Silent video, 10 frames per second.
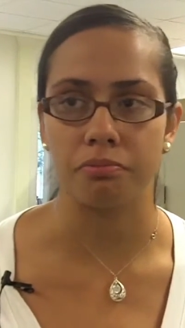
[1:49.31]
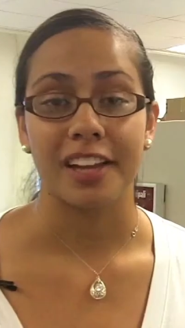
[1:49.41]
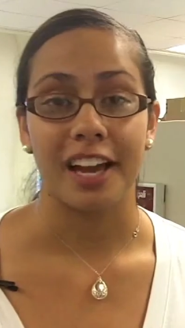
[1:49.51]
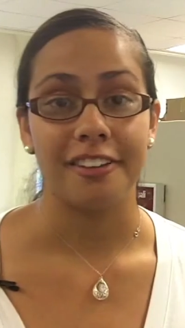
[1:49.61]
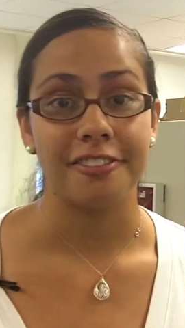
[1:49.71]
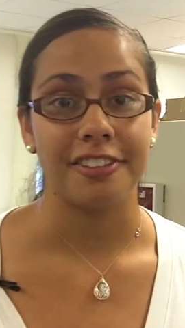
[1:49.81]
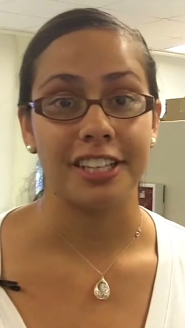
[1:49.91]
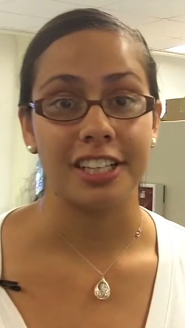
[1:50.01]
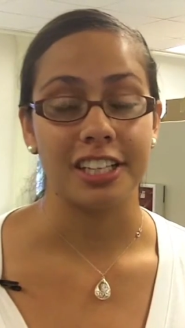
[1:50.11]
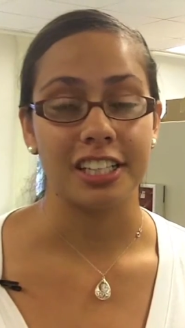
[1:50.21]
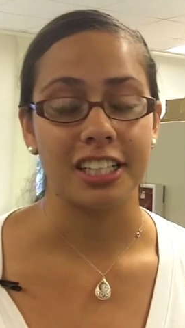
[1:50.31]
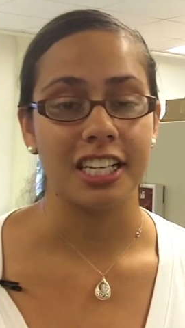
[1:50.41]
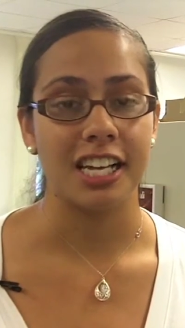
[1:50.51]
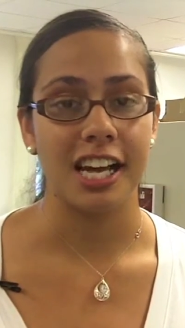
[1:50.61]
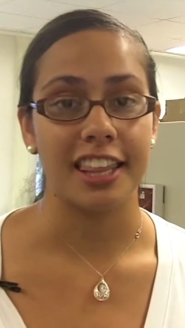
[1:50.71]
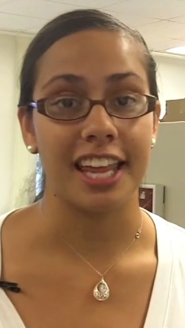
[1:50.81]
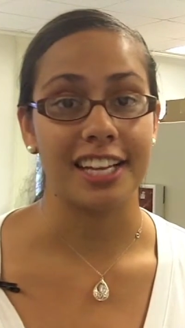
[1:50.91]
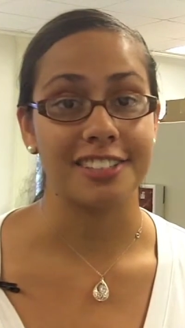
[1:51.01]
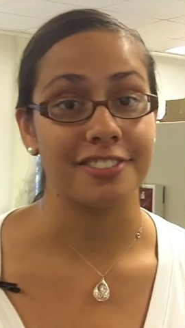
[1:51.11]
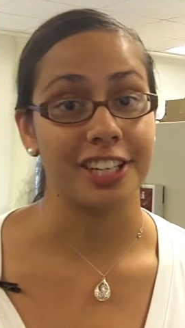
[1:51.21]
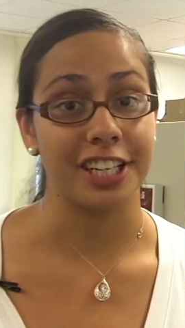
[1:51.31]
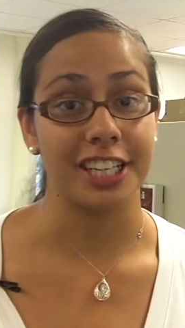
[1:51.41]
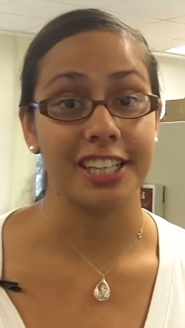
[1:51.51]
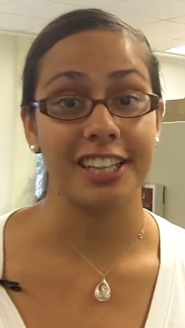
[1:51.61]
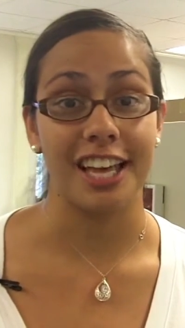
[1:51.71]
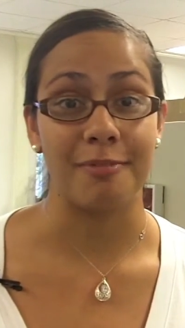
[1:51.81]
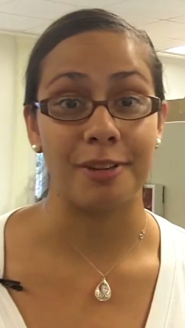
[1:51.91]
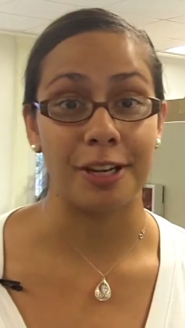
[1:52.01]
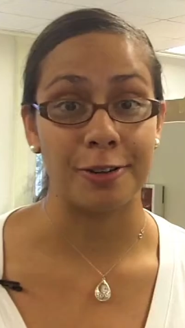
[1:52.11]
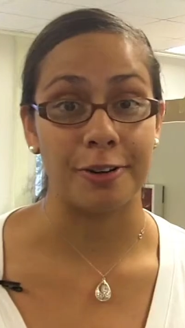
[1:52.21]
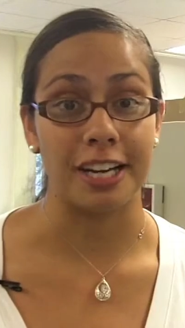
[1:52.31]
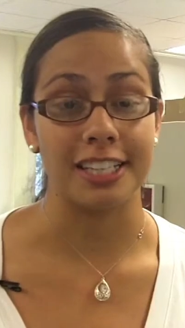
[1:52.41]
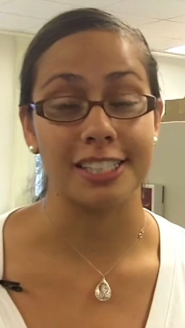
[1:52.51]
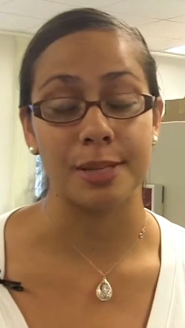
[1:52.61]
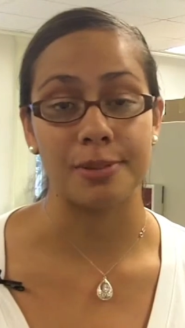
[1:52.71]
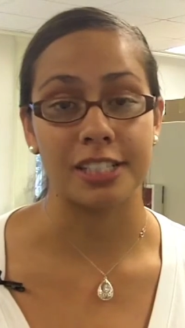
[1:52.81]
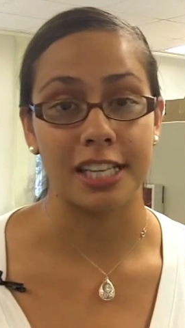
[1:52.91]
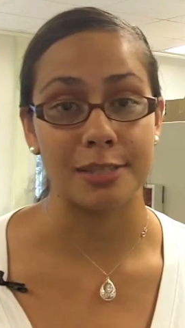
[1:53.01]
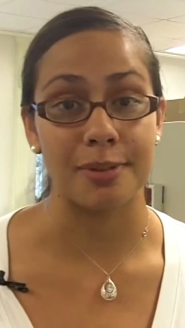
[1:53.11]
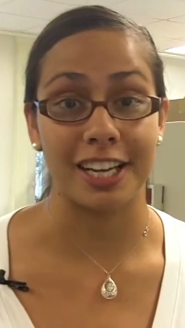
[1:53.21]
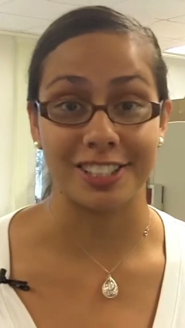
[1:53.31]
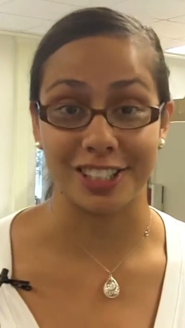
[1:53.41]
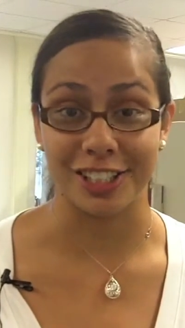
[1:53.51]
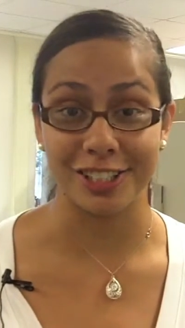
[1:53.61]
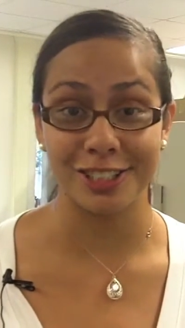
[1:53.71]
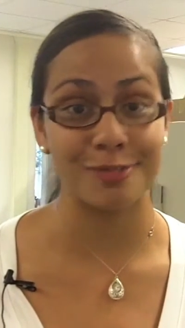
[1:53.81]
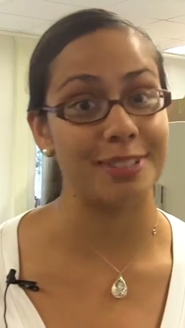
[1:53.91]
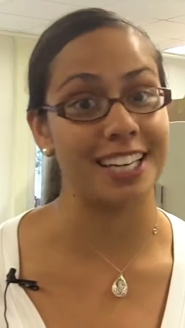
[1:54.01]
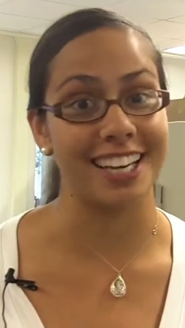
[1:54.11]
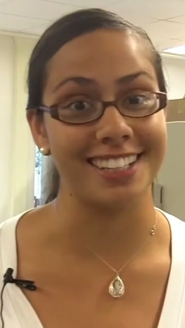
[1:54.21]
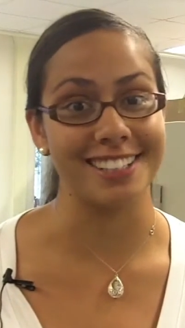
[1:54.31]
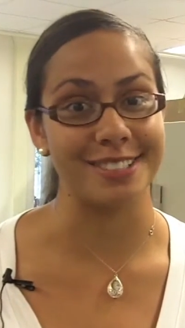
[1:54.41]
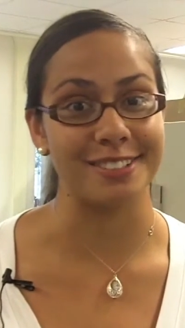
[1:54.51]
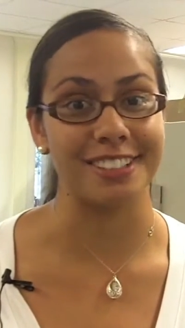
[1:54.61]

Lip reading: I feel that it's very good that BYU Hawaii is subsidized by a church because